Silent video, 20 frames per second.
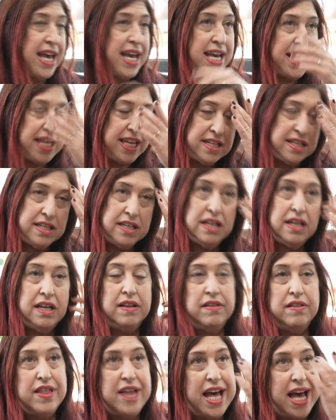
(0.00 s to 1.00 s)

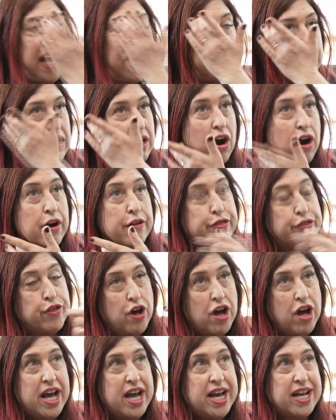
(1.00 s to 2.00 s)
And that our
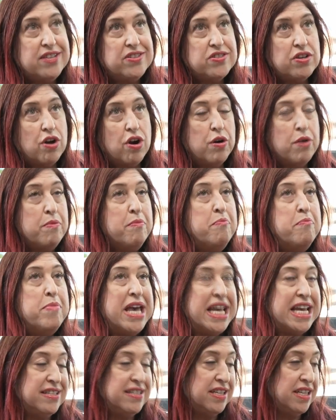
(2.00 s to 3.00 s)
thoughts are
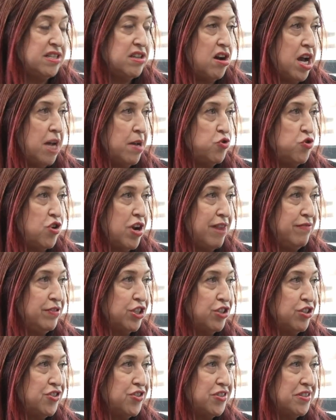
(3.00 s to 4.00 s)
amazing time
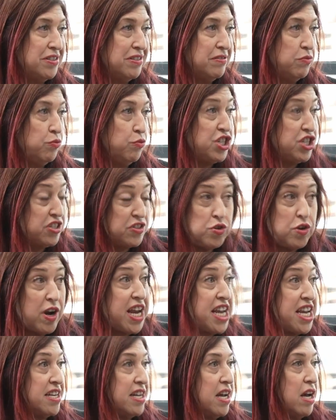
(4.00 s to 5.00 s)
travelers, mm-hmm. which is mm.
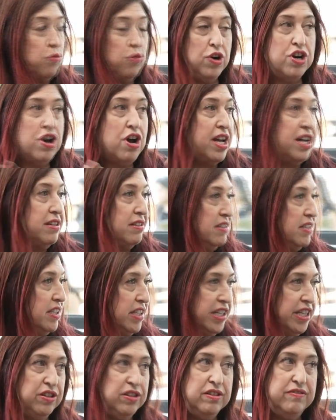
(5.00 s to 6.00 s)
great. We're not
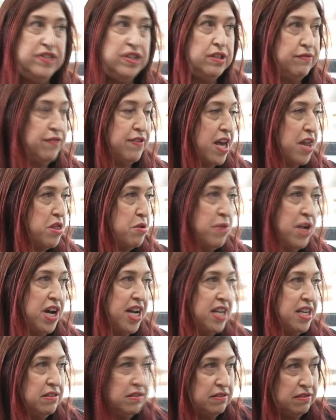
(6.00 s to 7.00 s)
here to vilify the
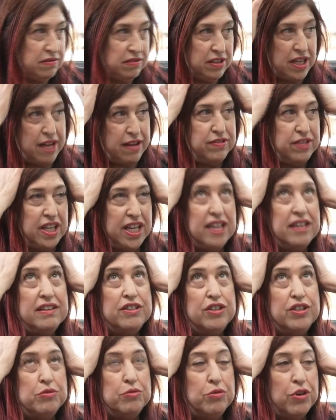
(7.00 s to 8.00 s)
mind.
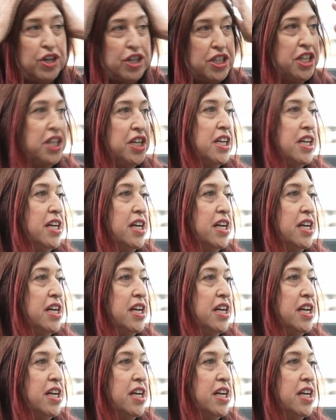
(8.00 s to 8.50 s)
Lovely. Good work.